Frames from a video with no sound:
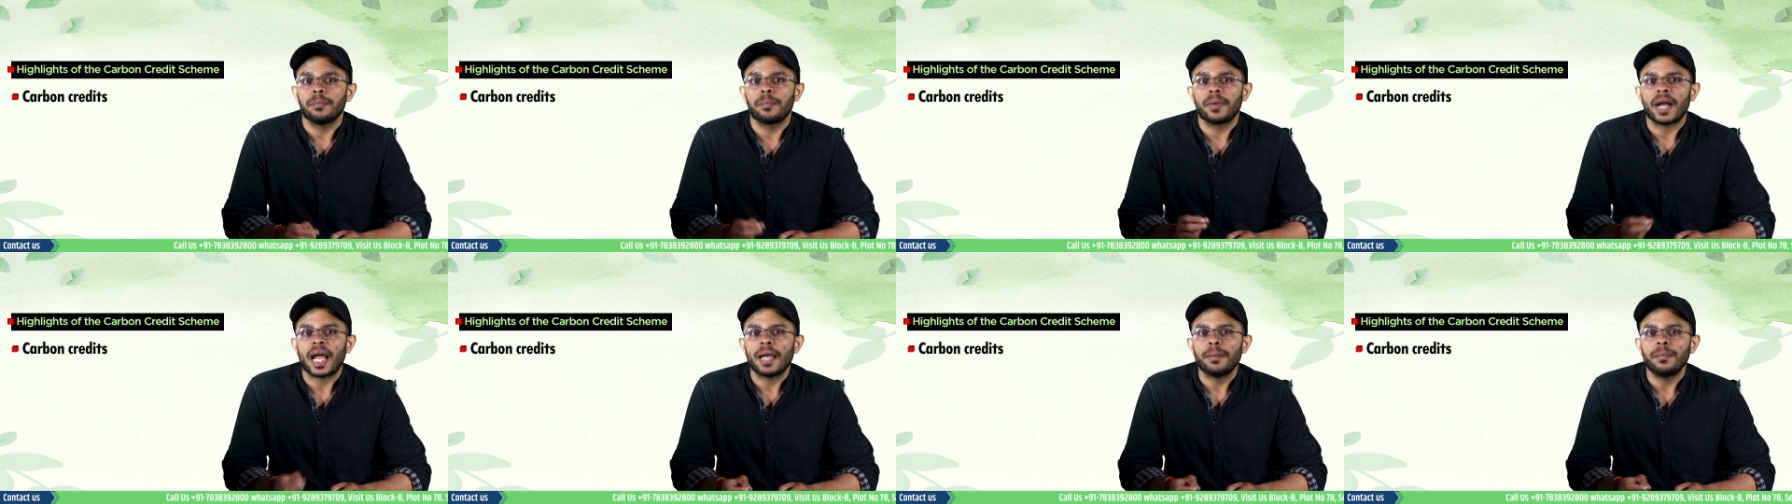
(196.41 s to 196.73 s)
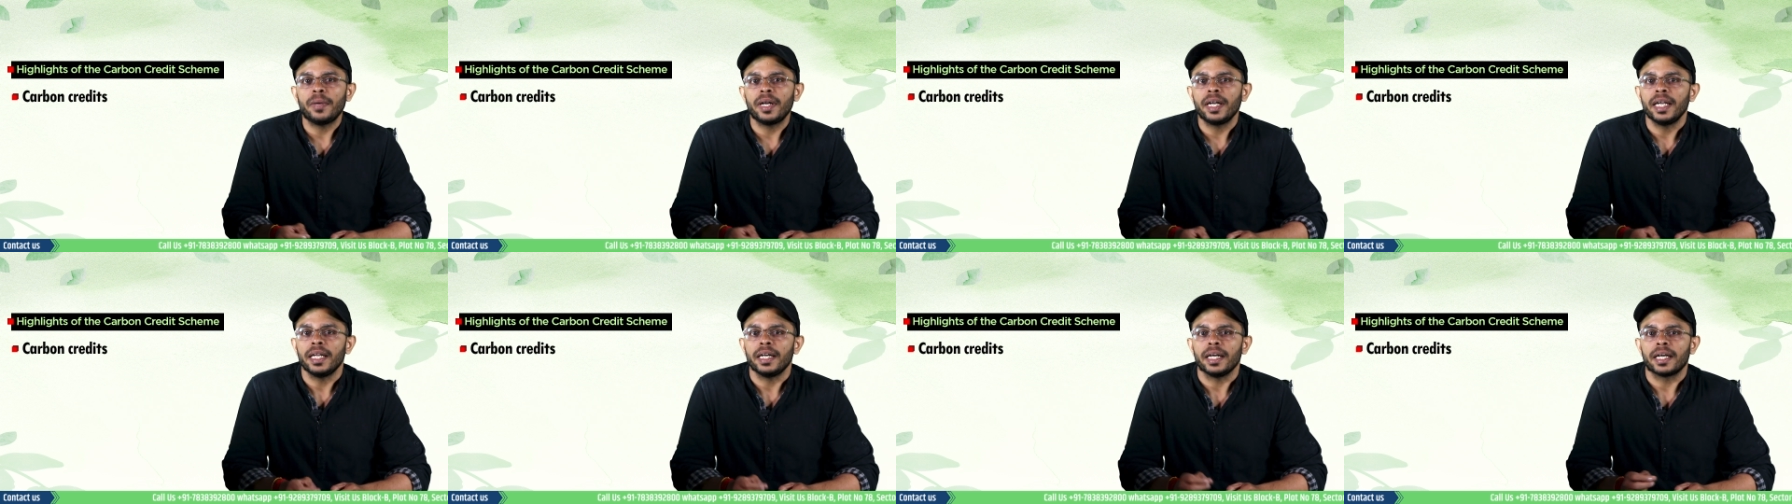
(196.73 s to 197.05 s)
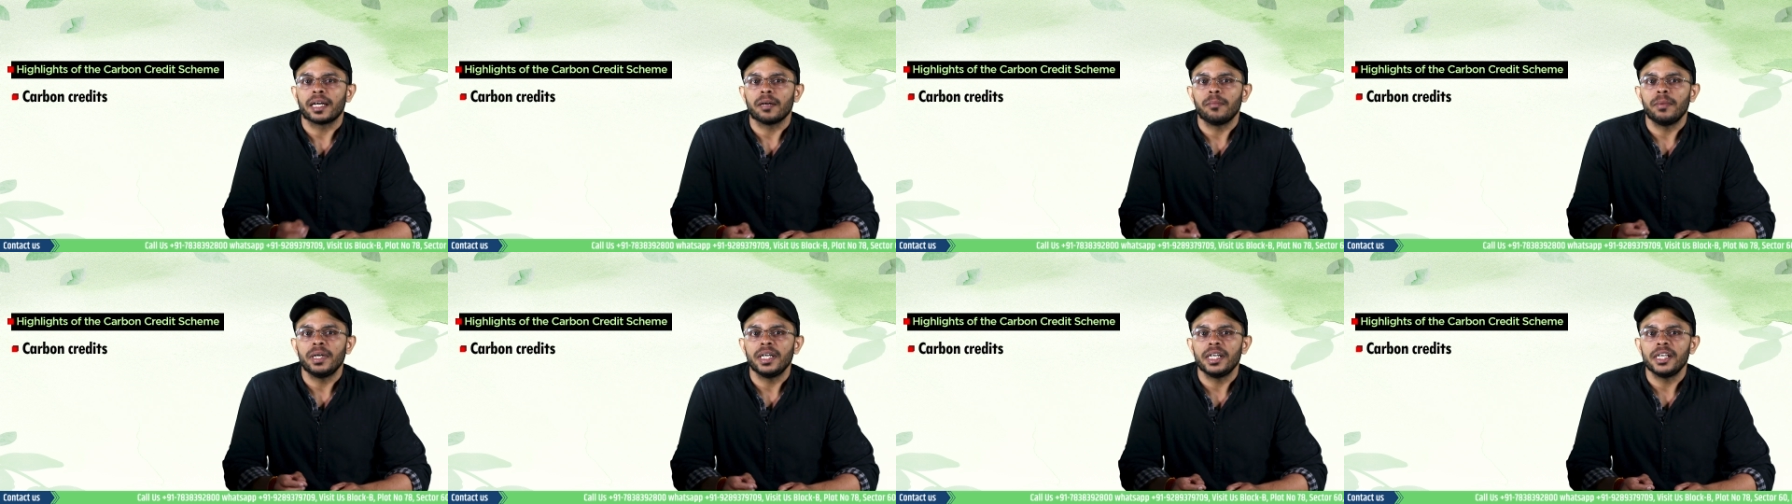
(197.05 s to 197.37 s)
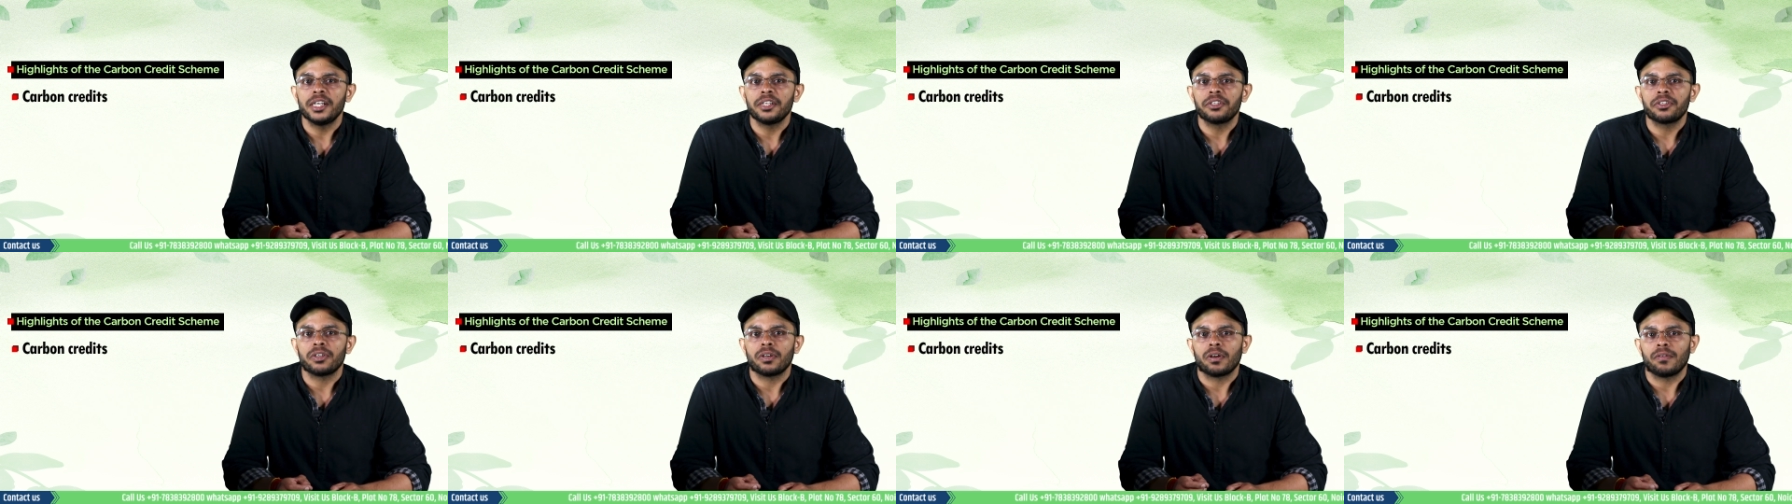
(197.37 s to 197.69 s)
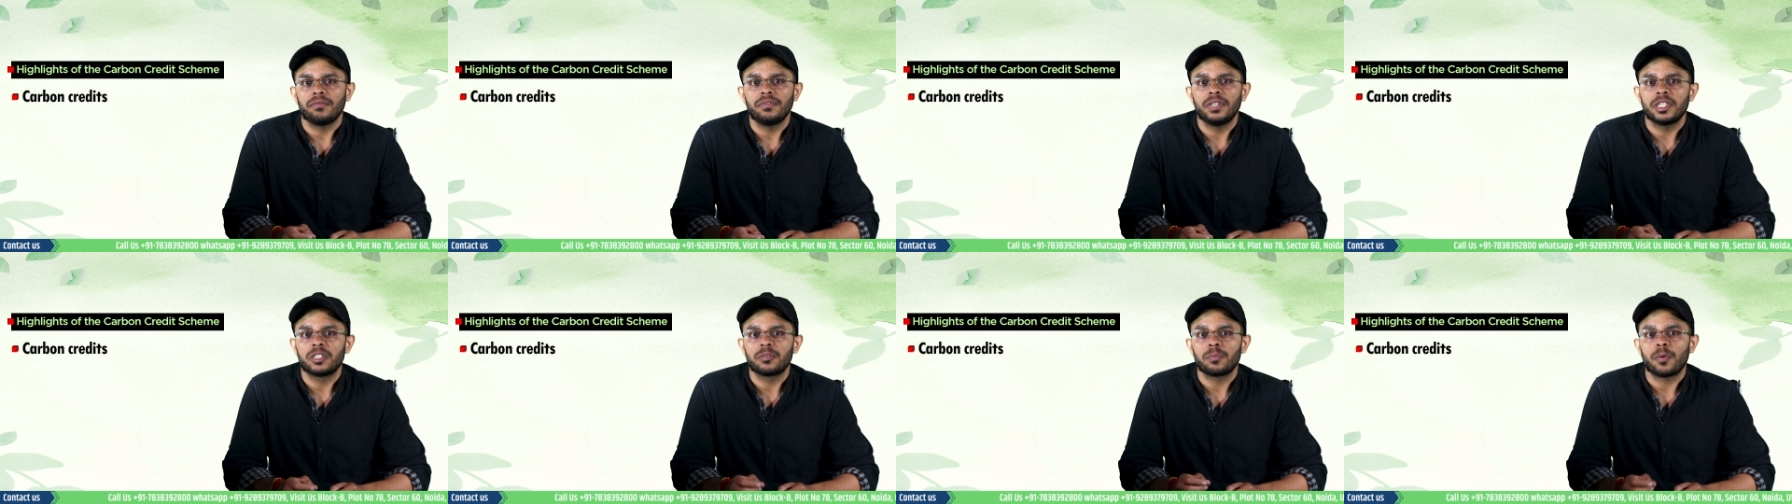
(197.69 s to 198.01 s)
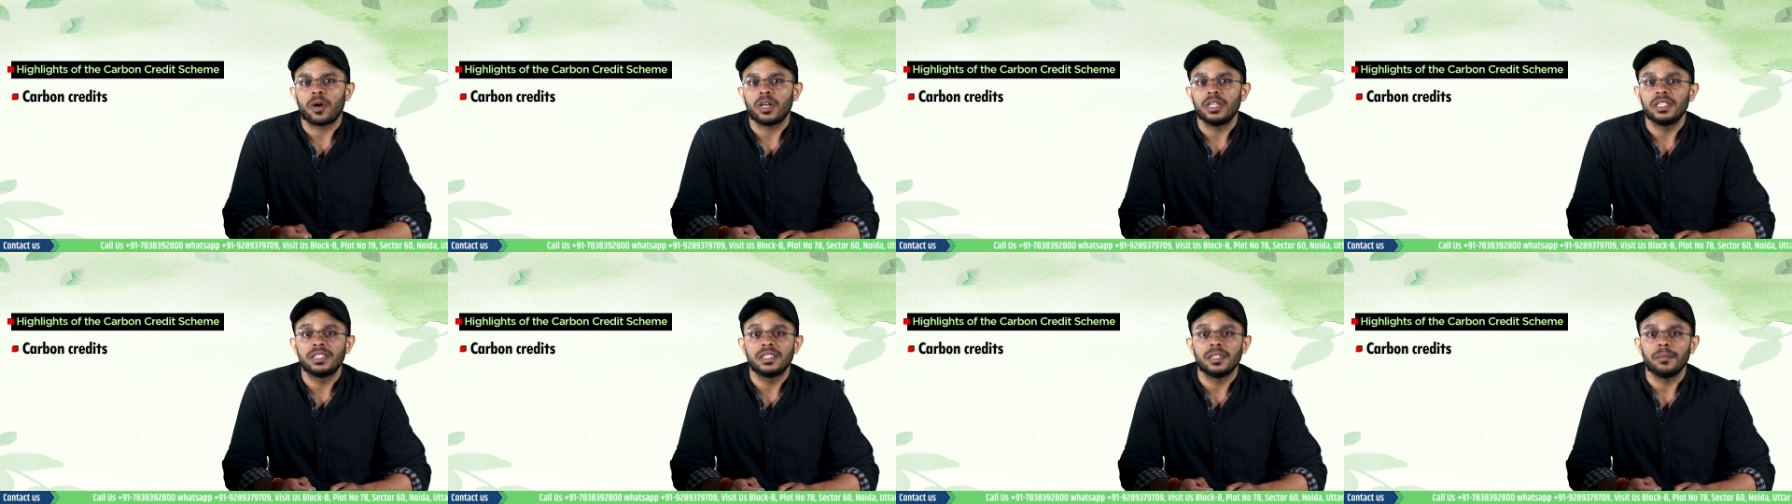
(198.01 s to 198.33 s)
primary recommendation of this
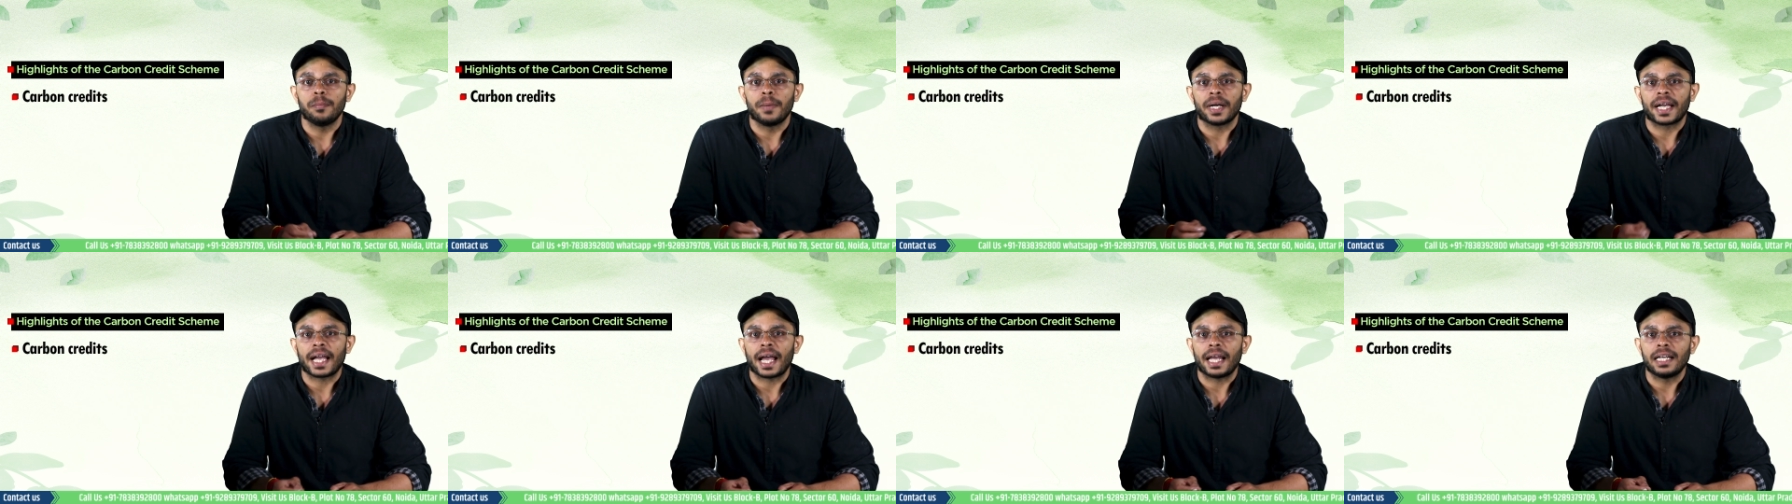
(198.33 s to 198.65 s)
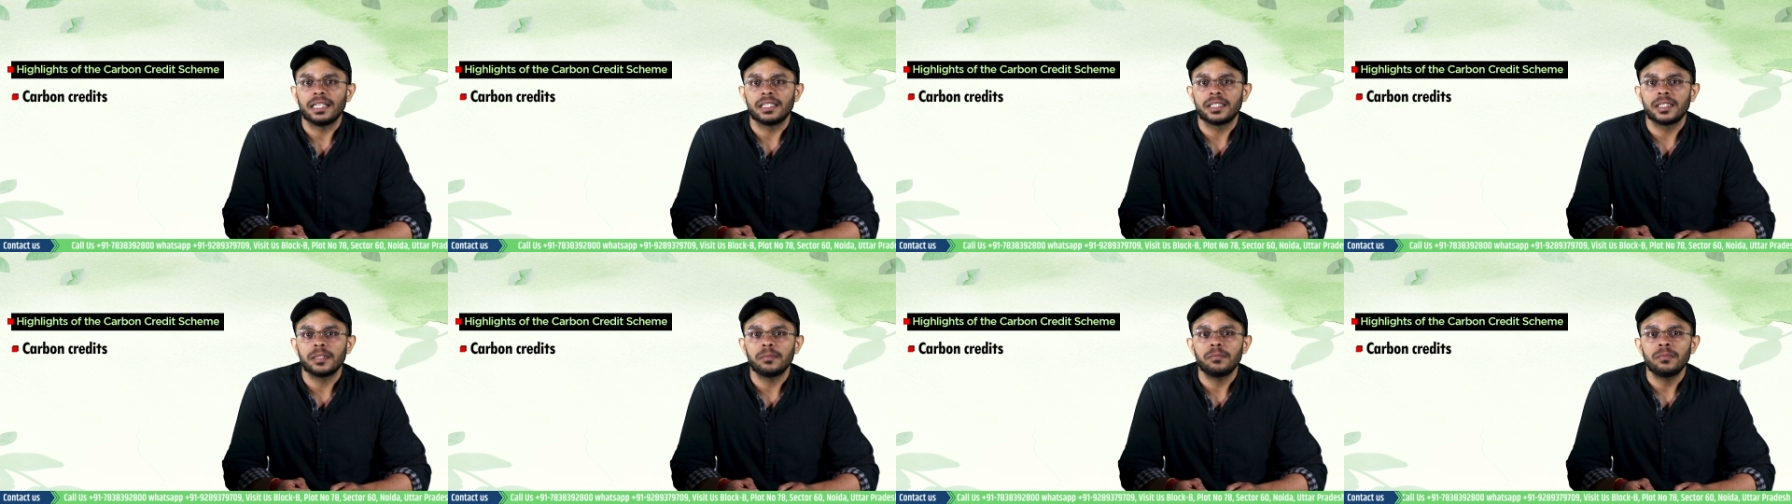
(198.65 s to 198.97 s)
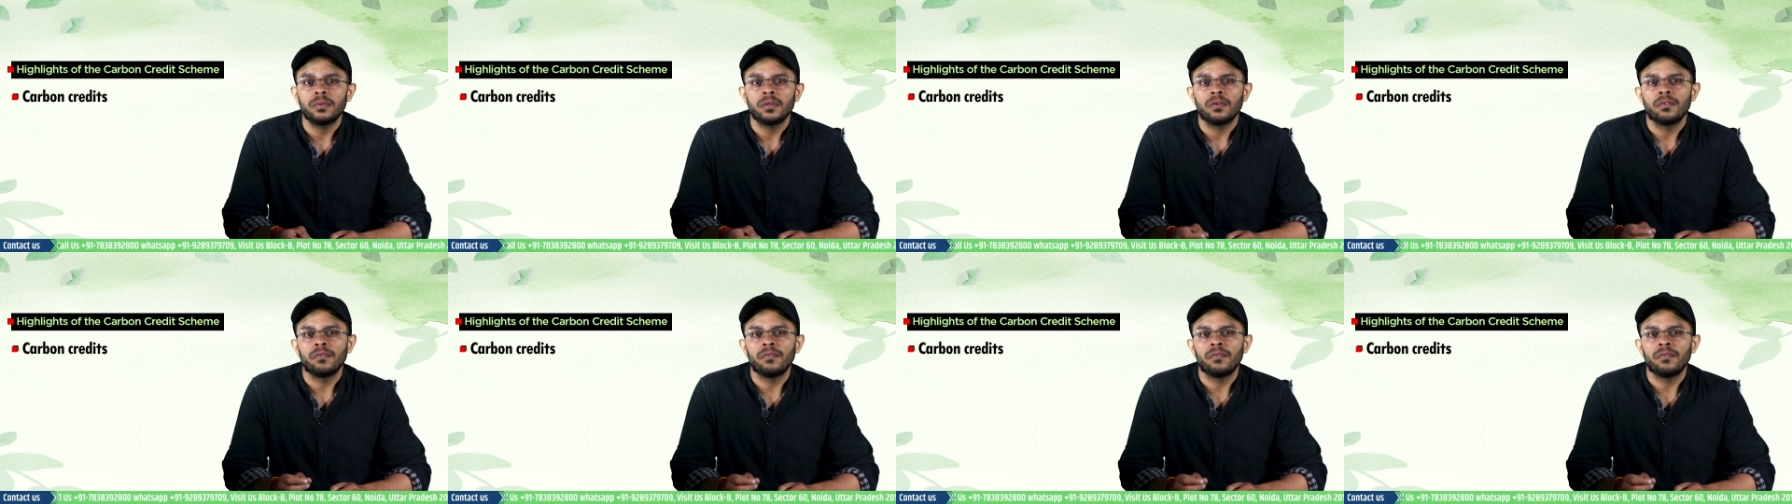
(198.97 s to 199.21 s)
policy mechanism